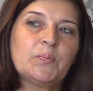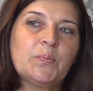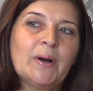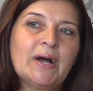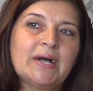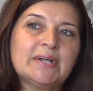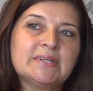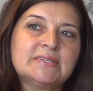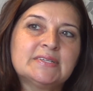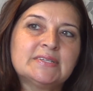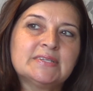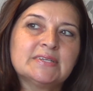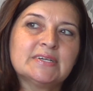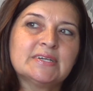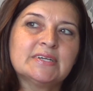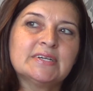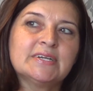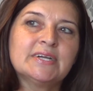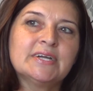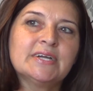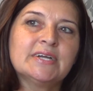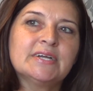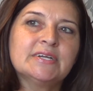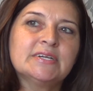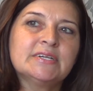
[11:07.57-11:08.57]
But
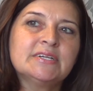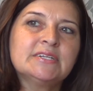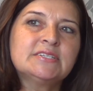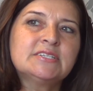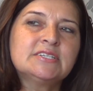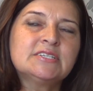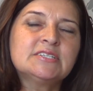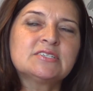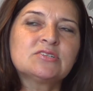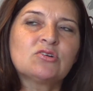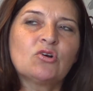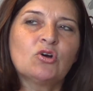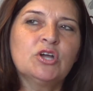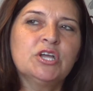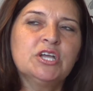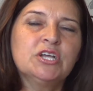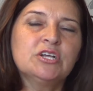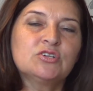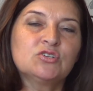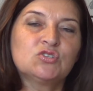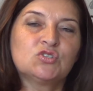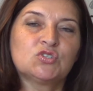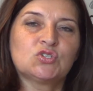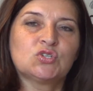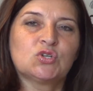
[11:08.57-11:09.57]
it is
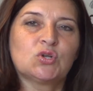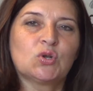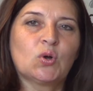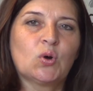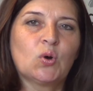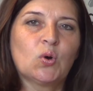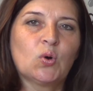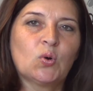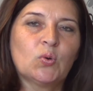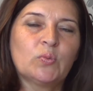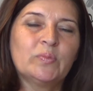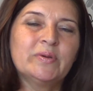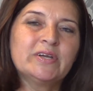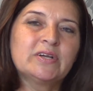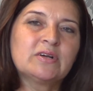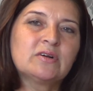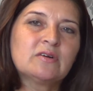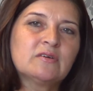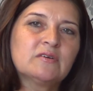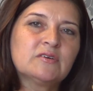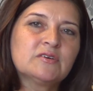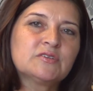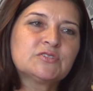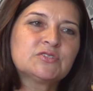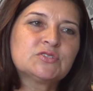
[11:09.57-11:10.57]
going slow
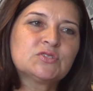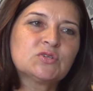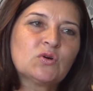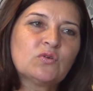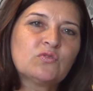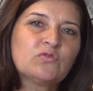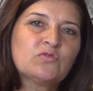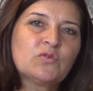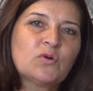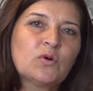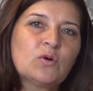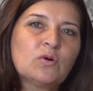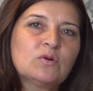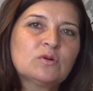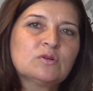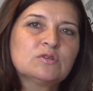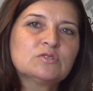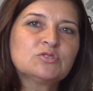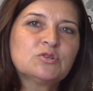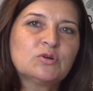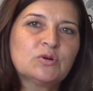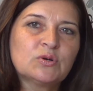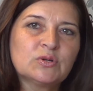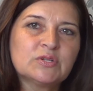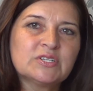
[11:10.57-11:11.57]
because of all
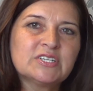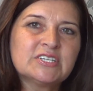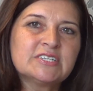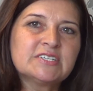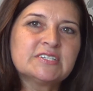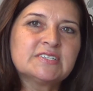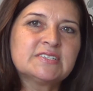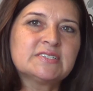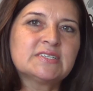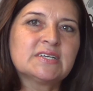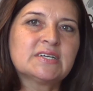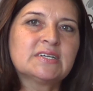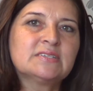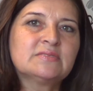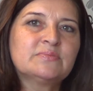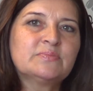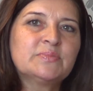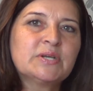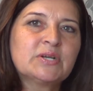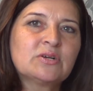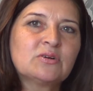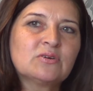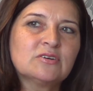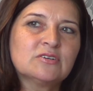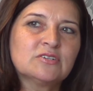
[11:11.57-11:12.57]
donors and
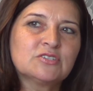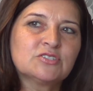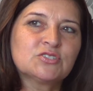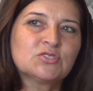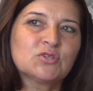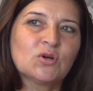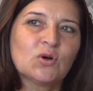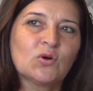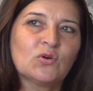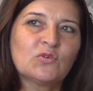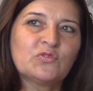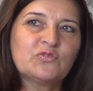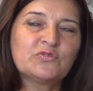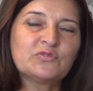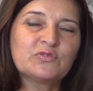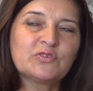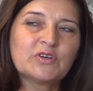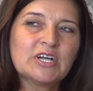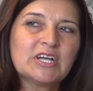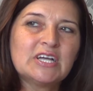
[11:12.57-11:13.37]
because of